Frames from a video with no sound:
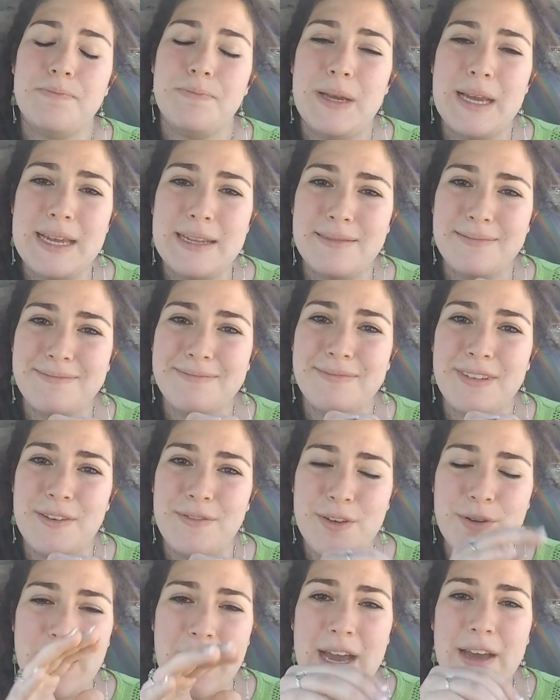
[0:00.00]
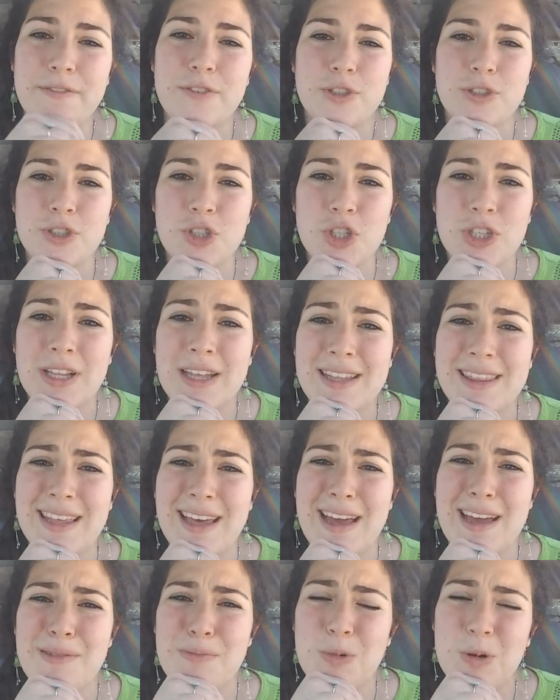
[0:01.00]
But if you have children like
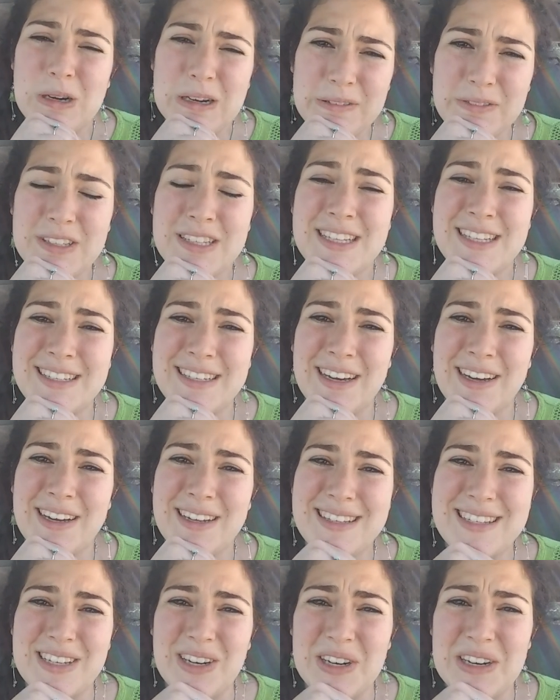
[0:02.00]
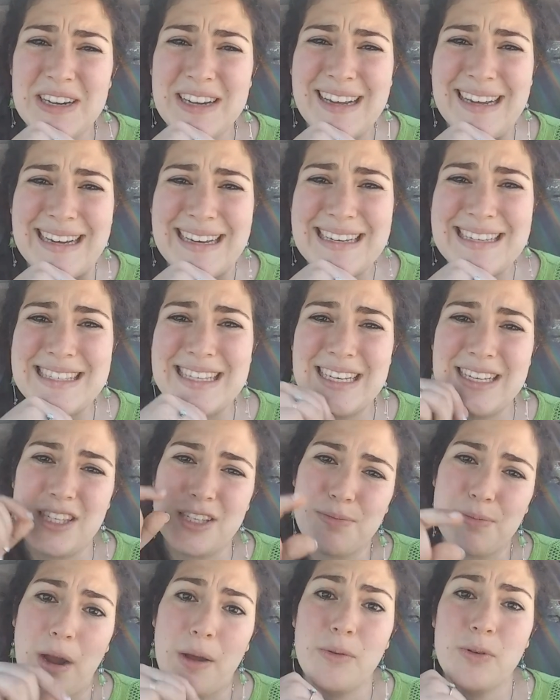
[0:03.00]
that, more often than not, sorry guys,
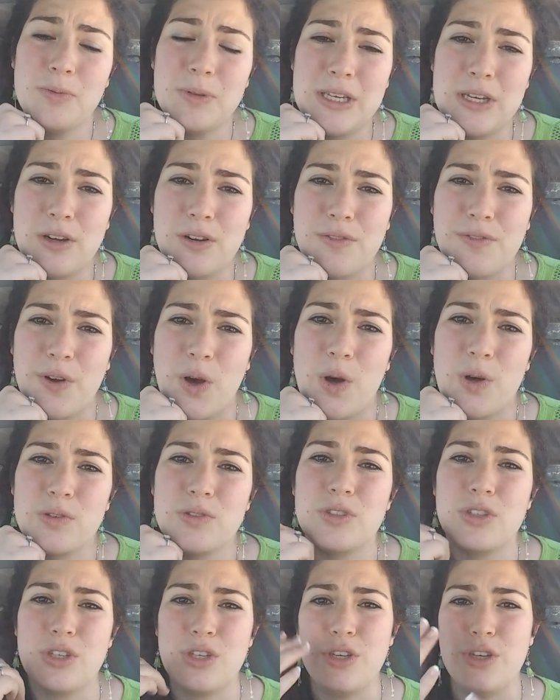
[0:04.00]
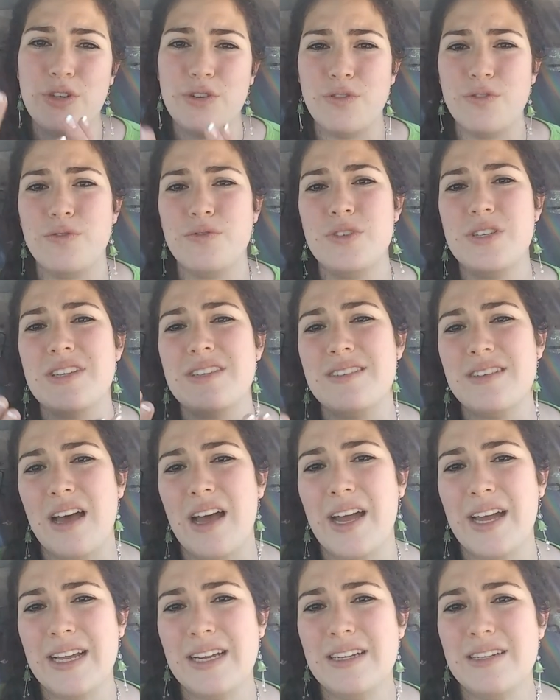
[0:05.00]
it's probably your fault. You've
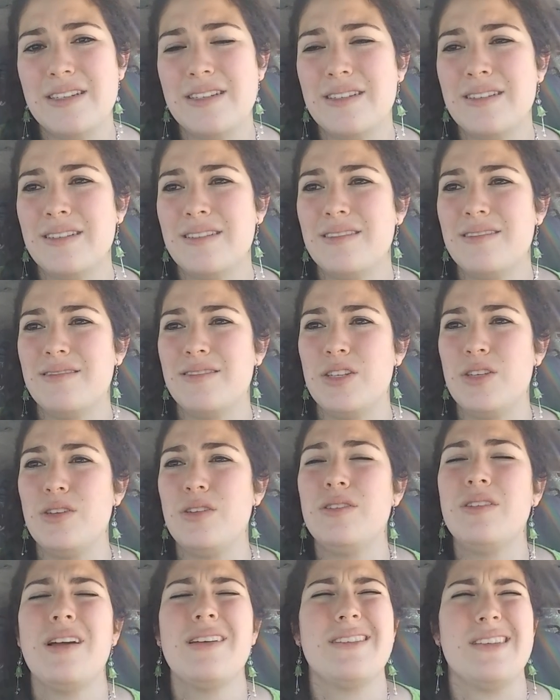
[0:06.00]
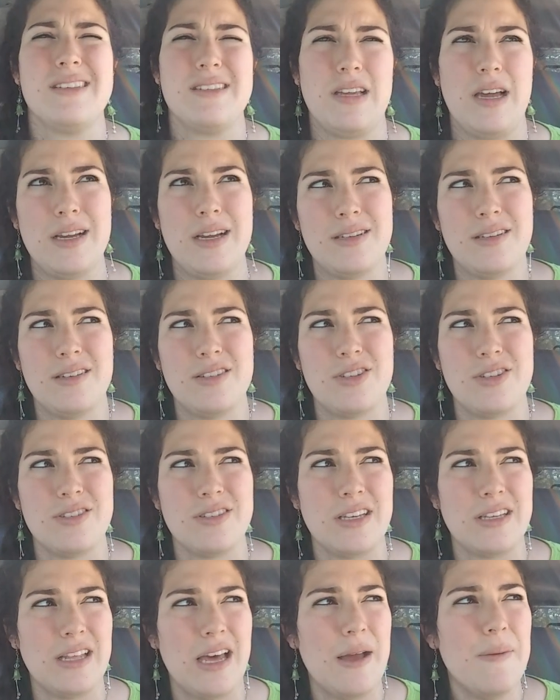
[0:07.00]
designed, not designed, I
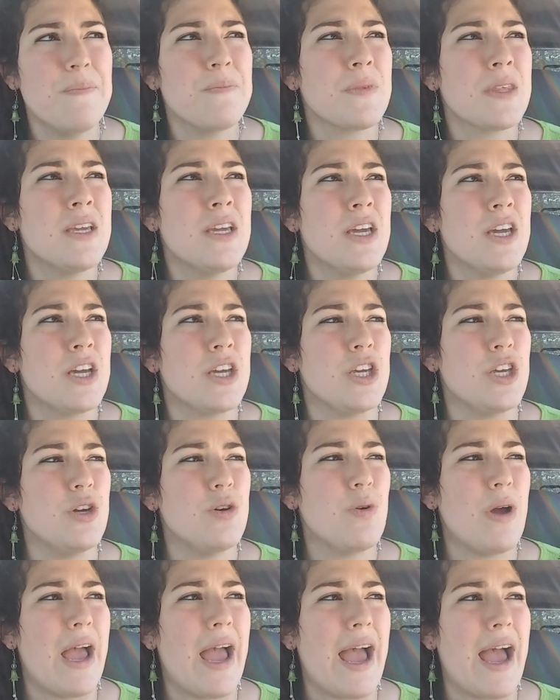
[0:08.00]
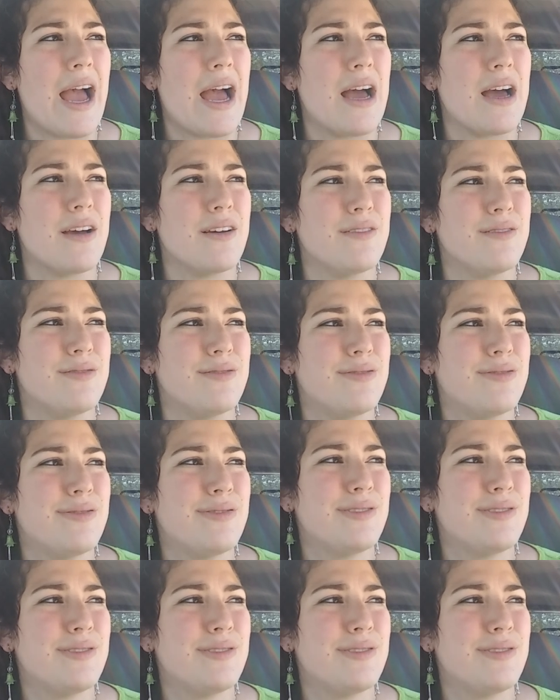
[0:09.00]
shouldn't say that. You have